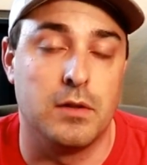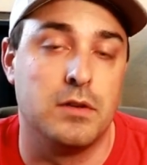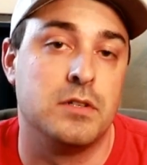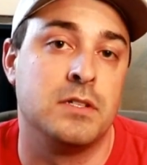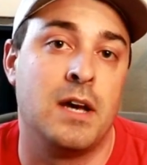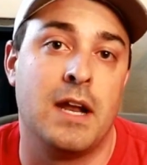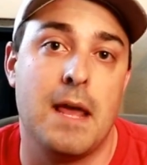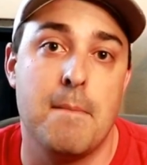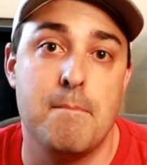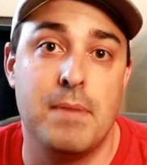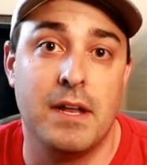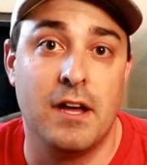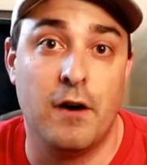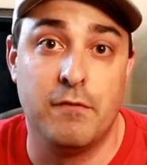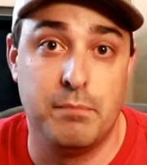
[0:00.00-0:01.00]
There's not a
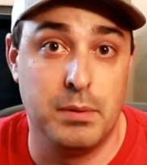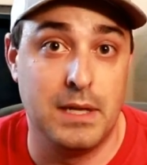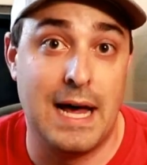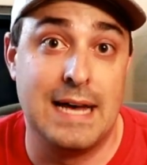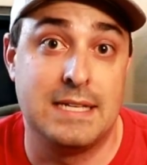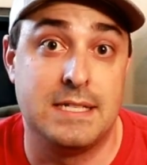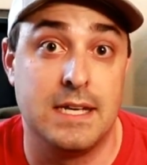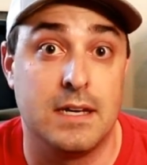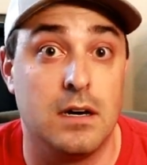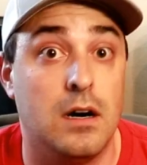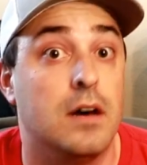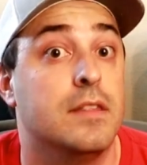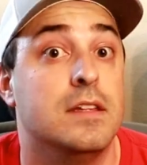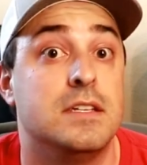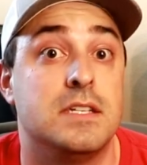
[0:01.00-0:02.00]
bit of plastic
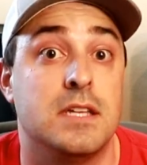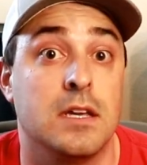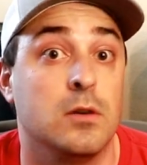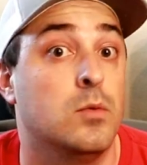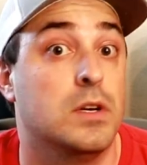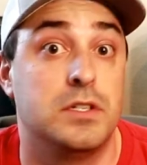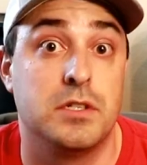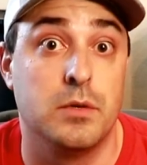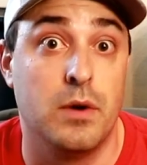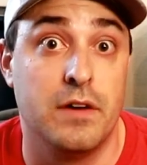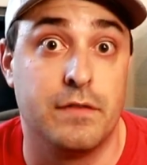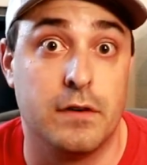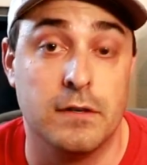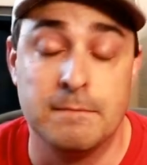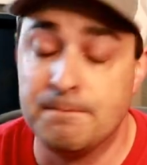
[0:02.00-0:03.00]
on this thing
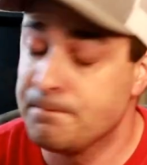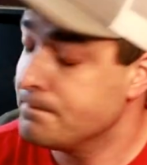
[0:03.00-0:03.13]
whatsoever.